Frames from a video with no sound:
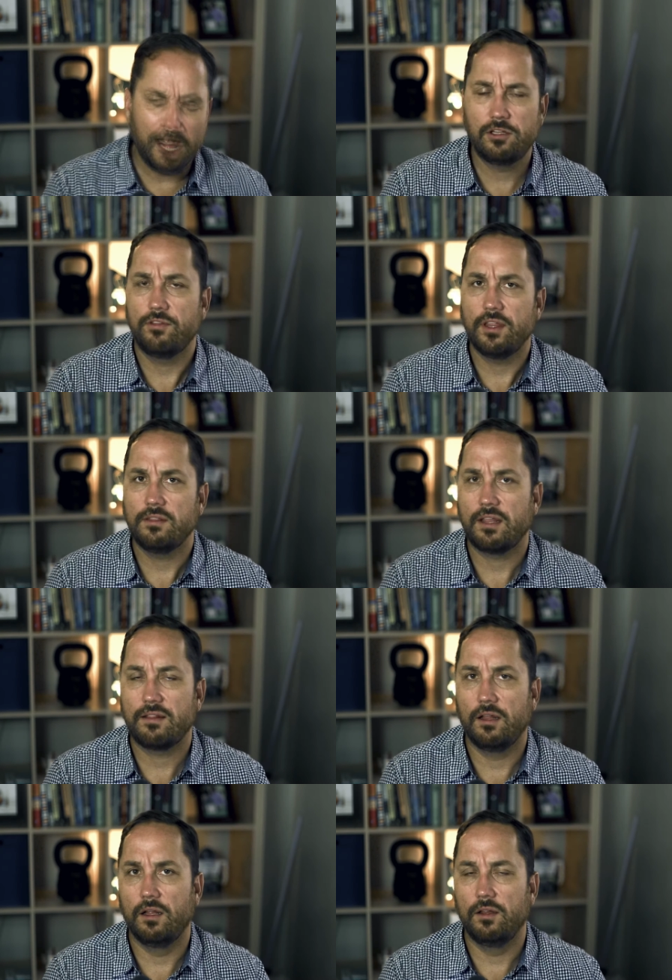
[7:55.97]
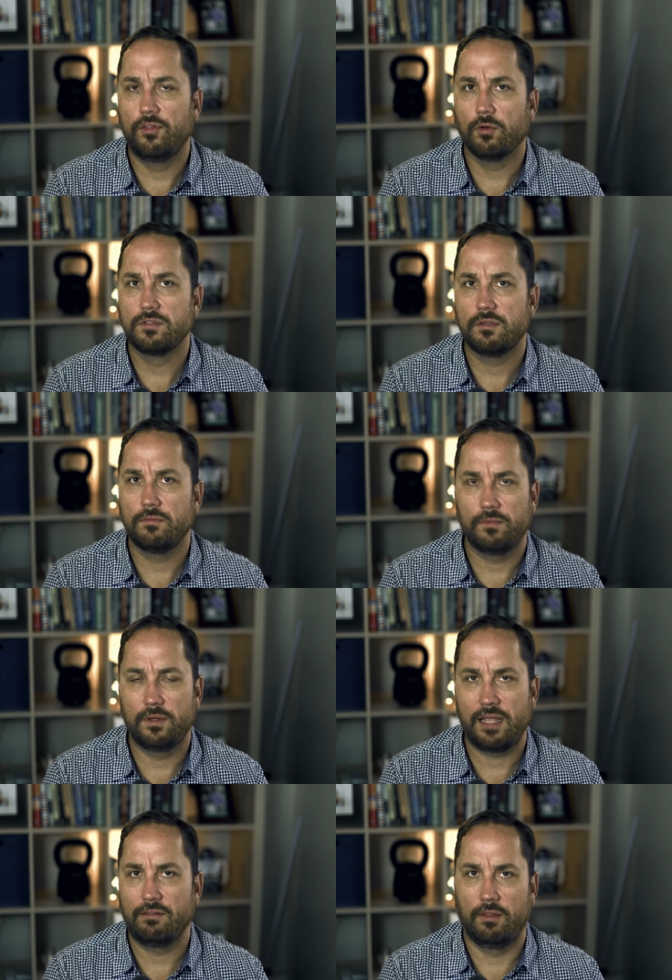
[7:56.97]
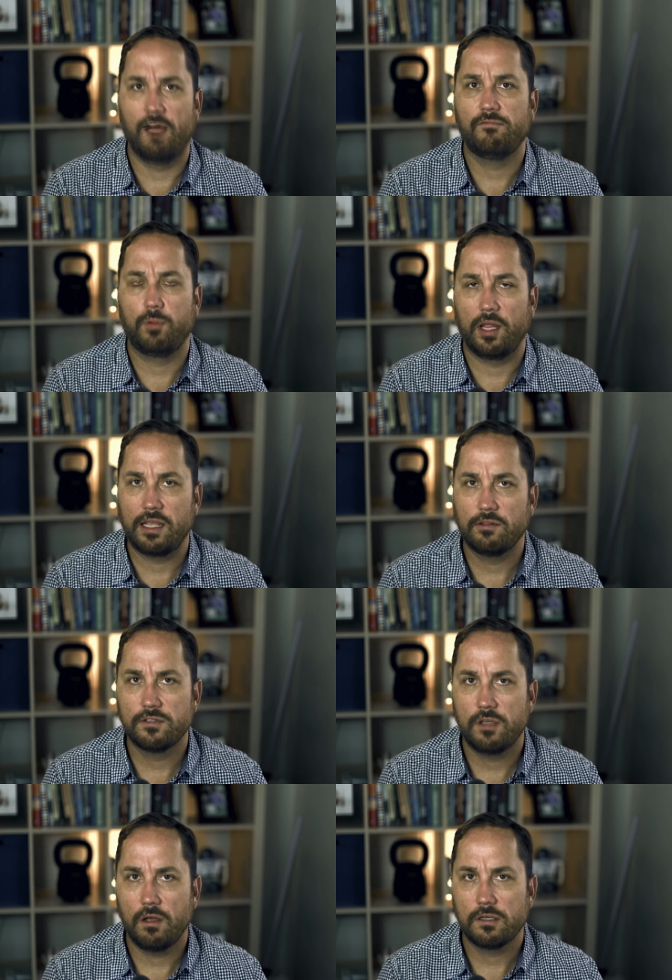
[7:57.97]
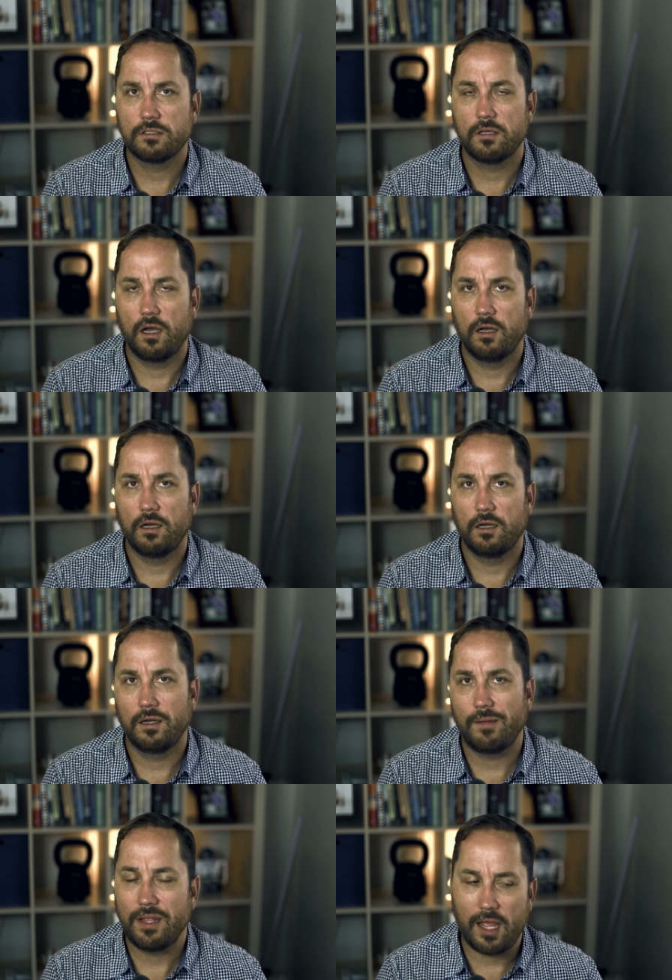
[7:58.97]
Do you think that they love playing those songs? I